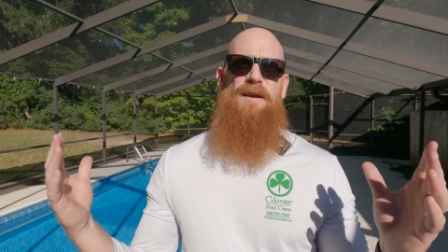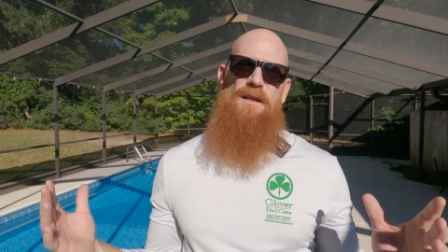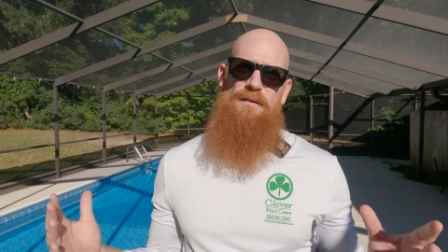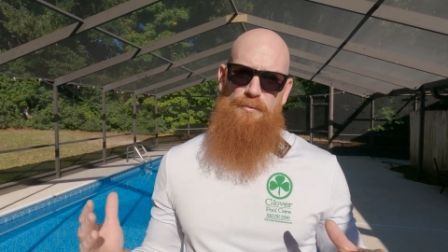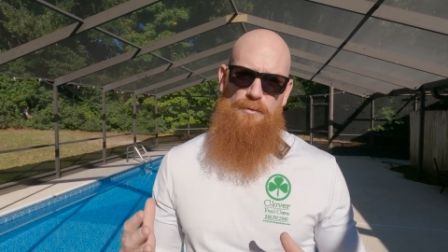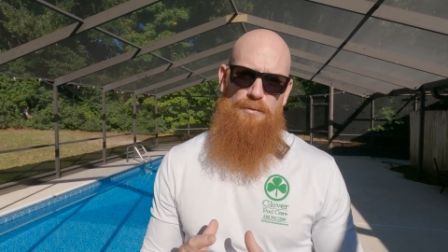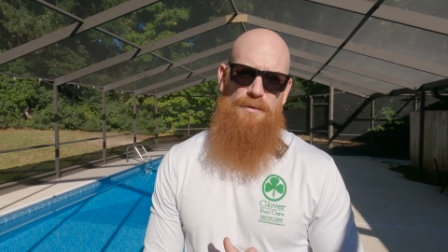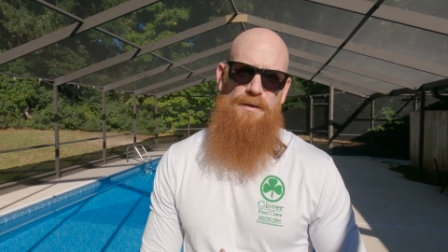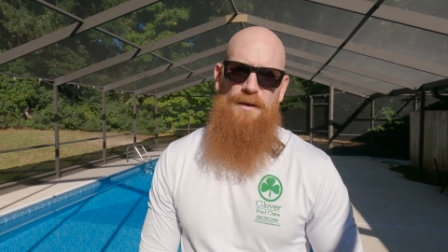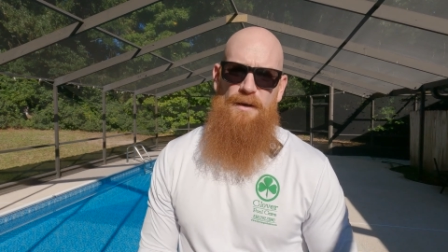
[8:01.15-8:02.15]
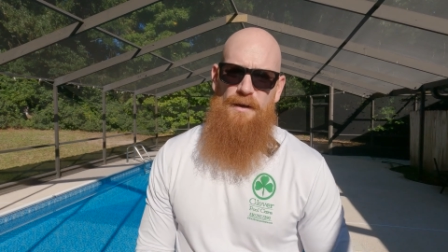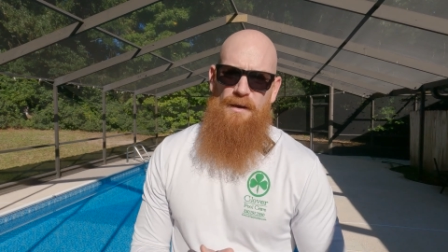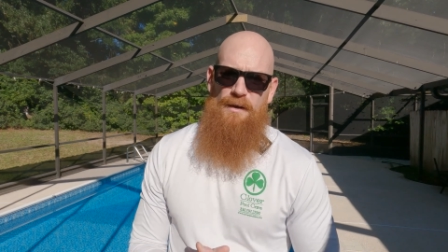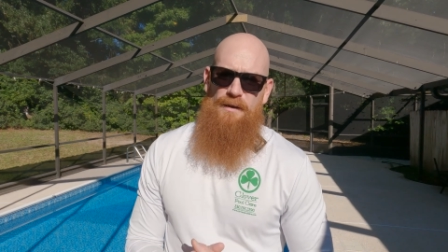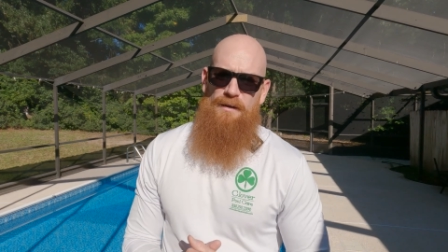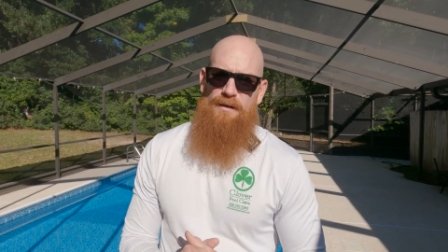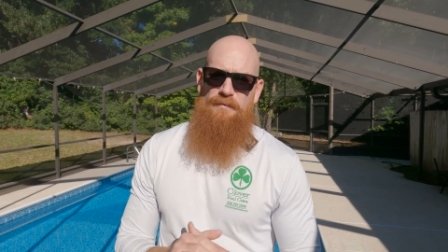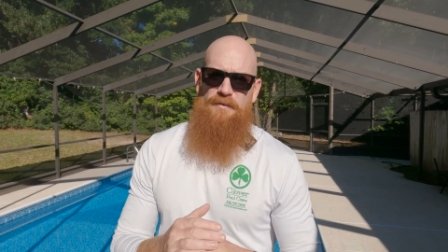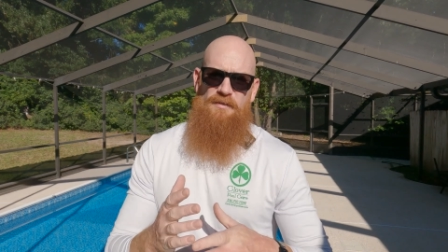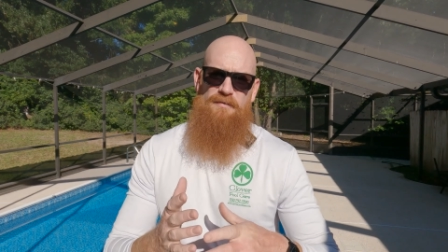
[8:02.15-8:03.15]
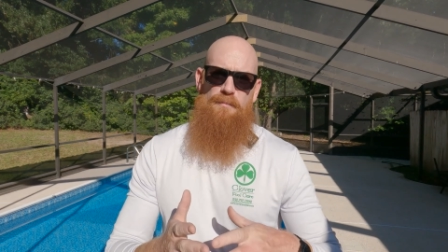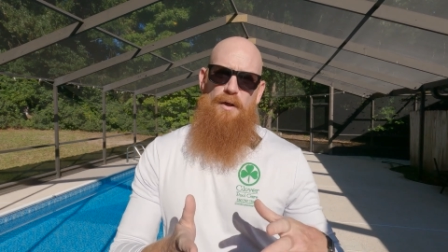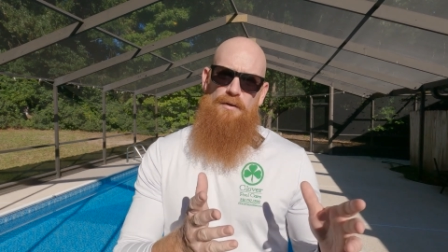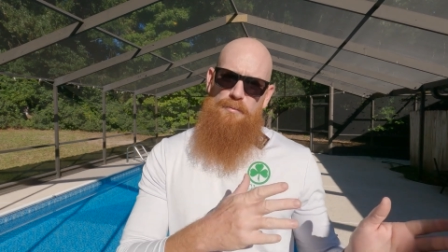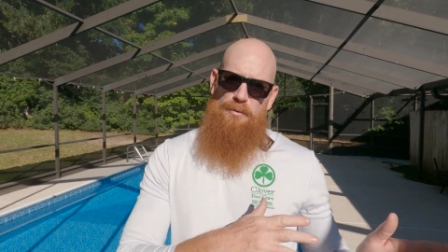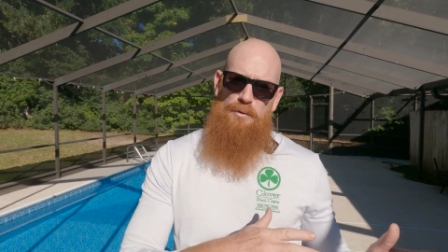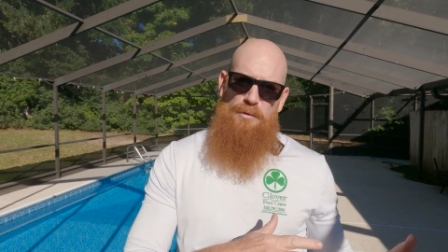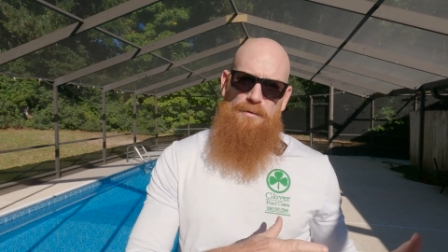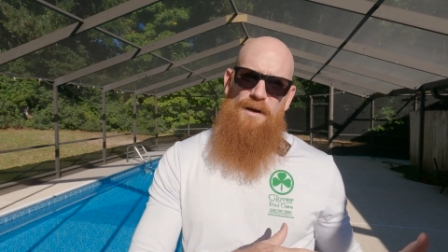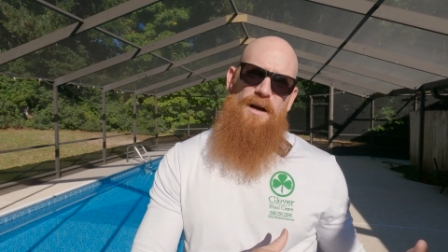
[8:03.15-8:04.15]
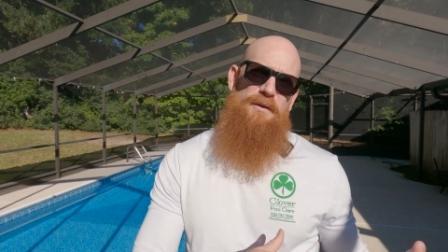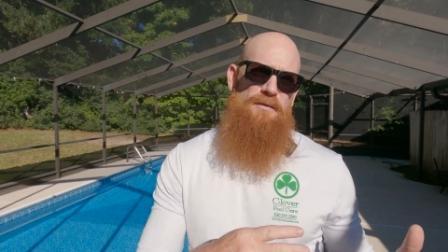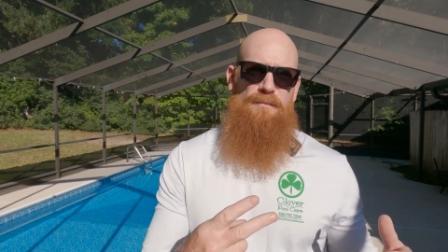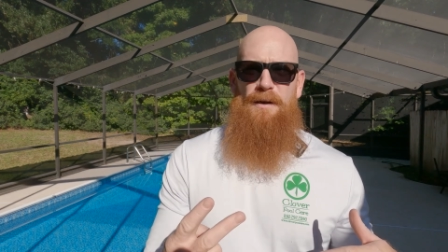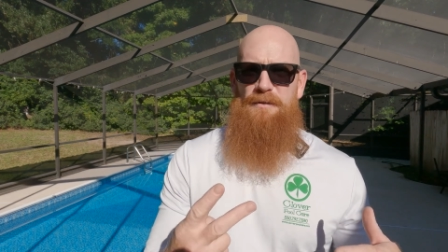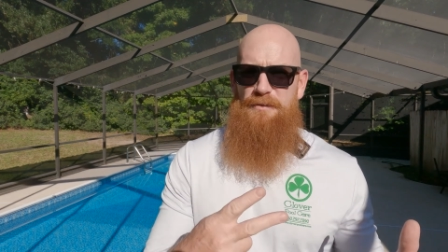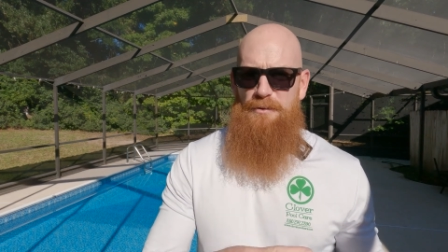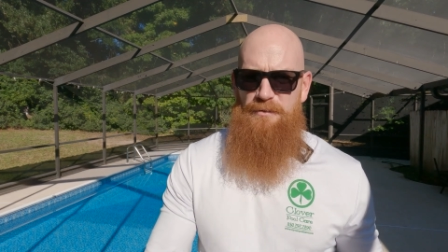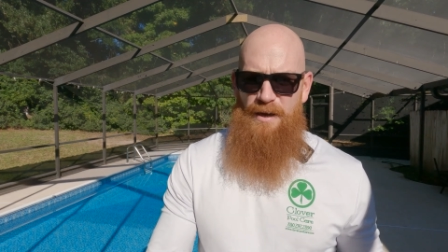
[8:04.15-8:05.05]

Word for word: gallon pool. If it's a smaller pool, I'll use about 2